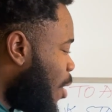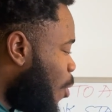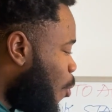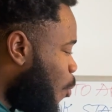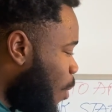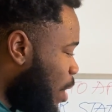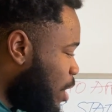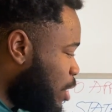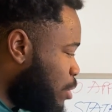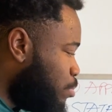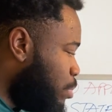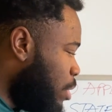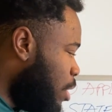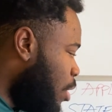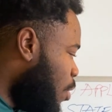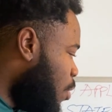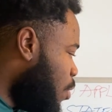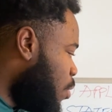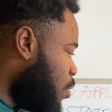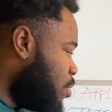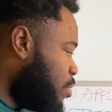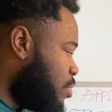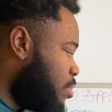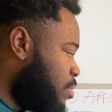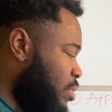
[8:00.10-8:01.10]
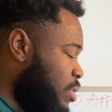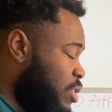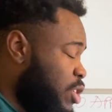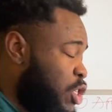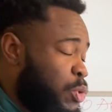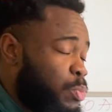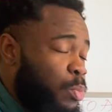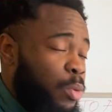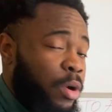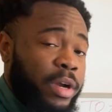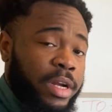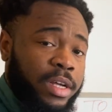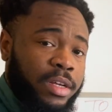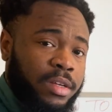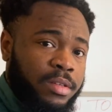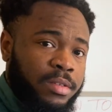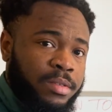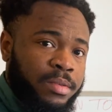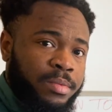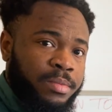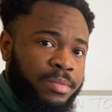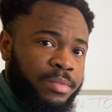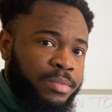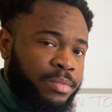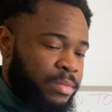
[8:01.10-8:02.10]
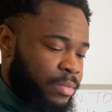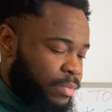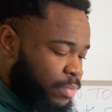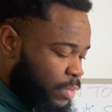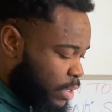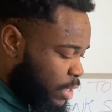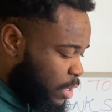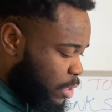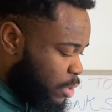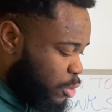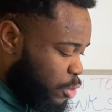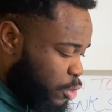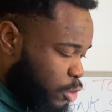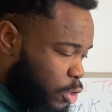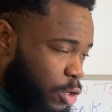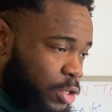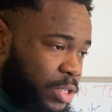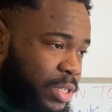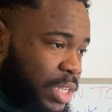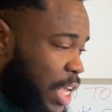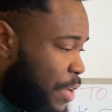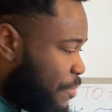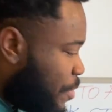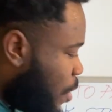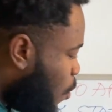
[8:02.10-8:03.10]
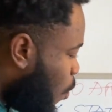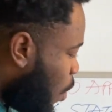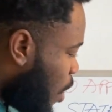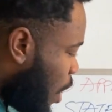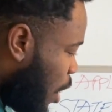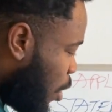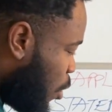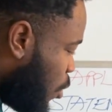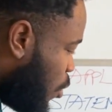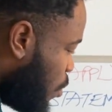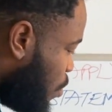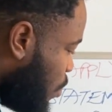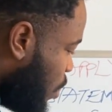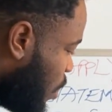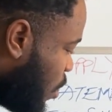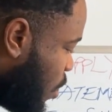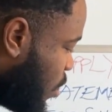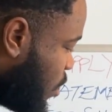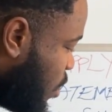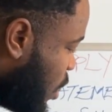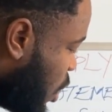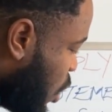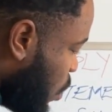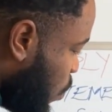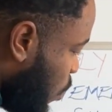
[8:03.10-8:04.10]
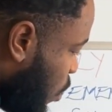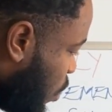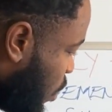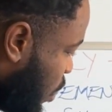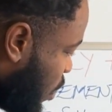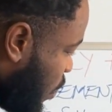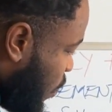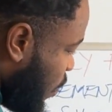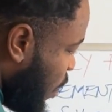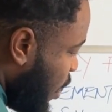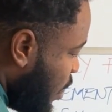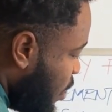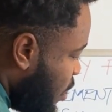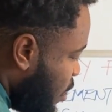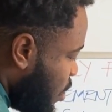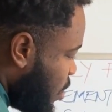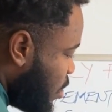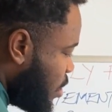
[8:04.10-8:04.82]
went below this money. You don't ever want to go below this money, right?